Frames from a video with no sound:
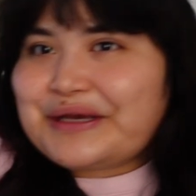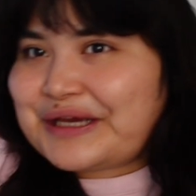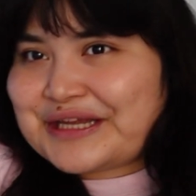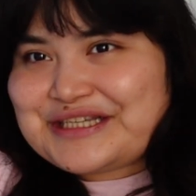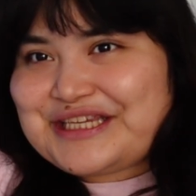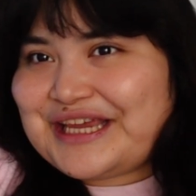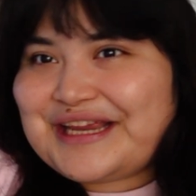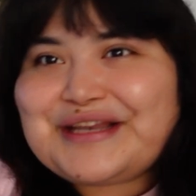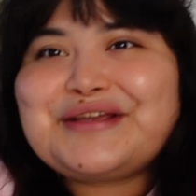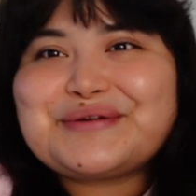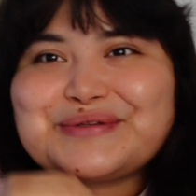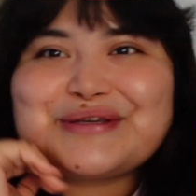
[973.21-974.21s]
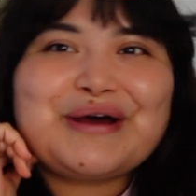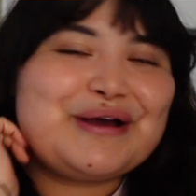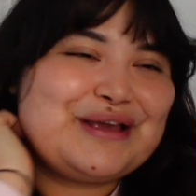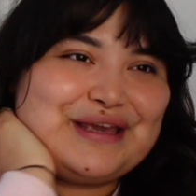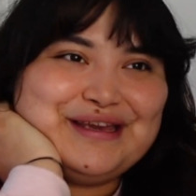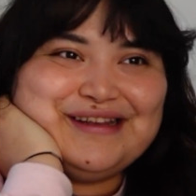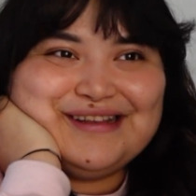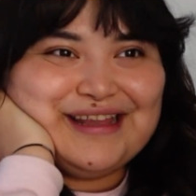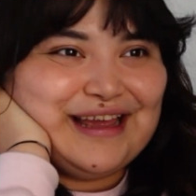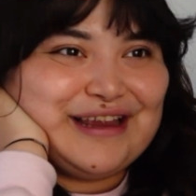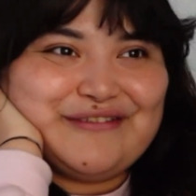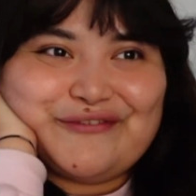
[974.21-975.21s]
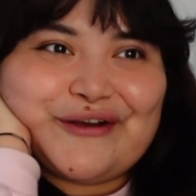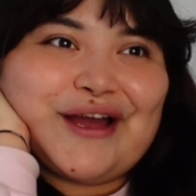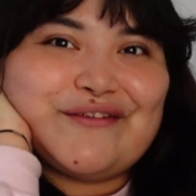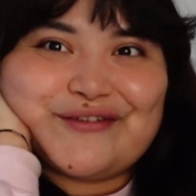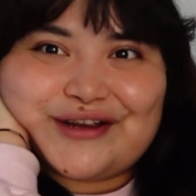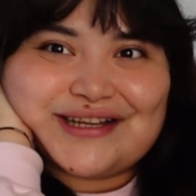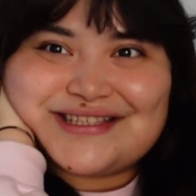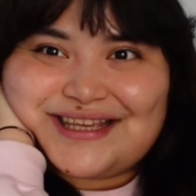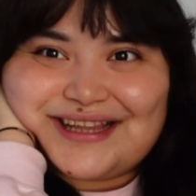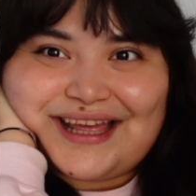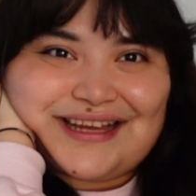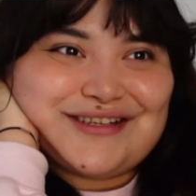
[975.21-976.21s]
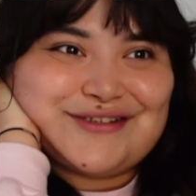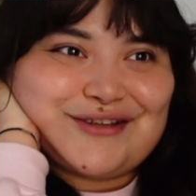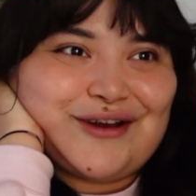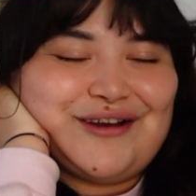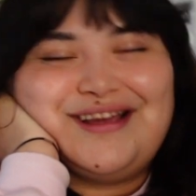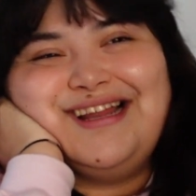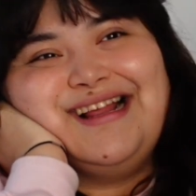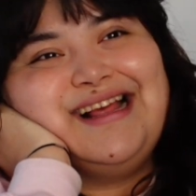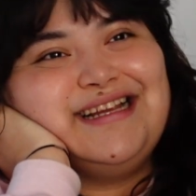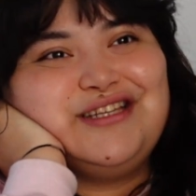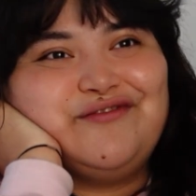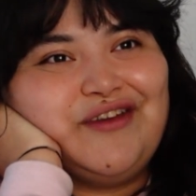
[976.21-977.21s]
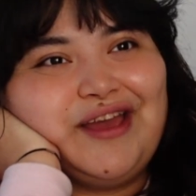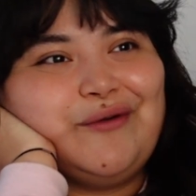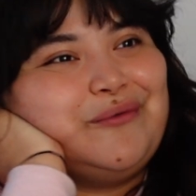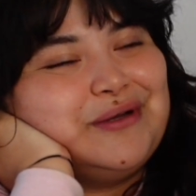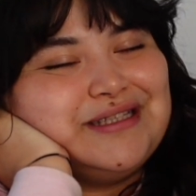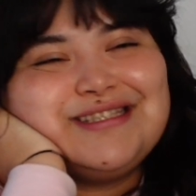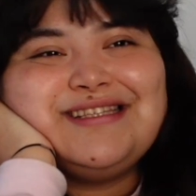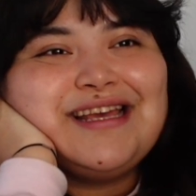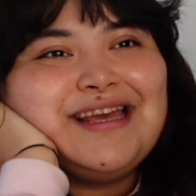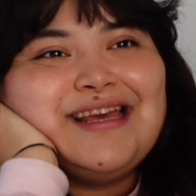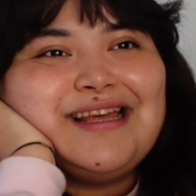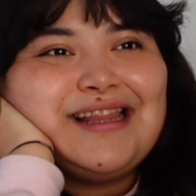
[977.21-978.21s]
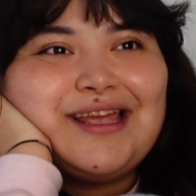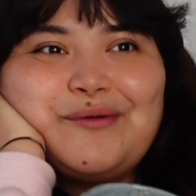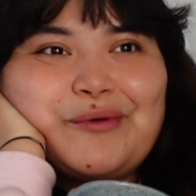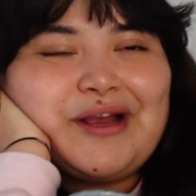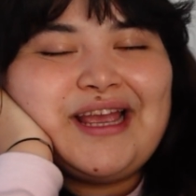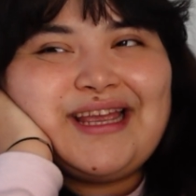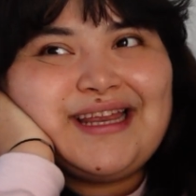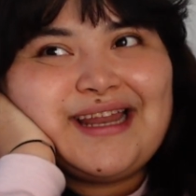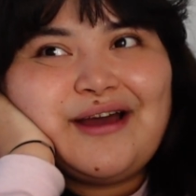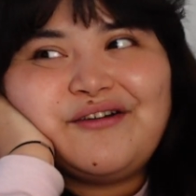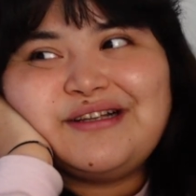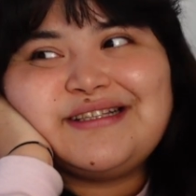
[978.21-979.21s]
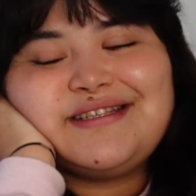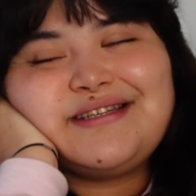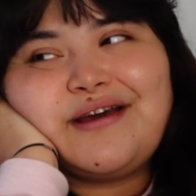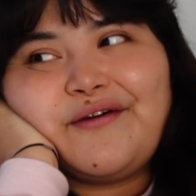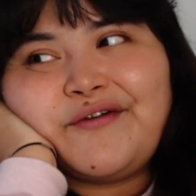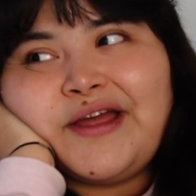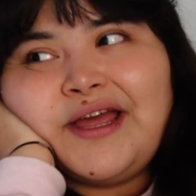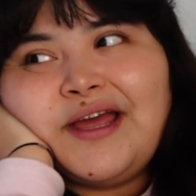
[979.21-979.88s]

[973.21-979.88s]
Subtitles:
continue talking like forever because I like to talk and I like to vent once like we're hanging out and stuff.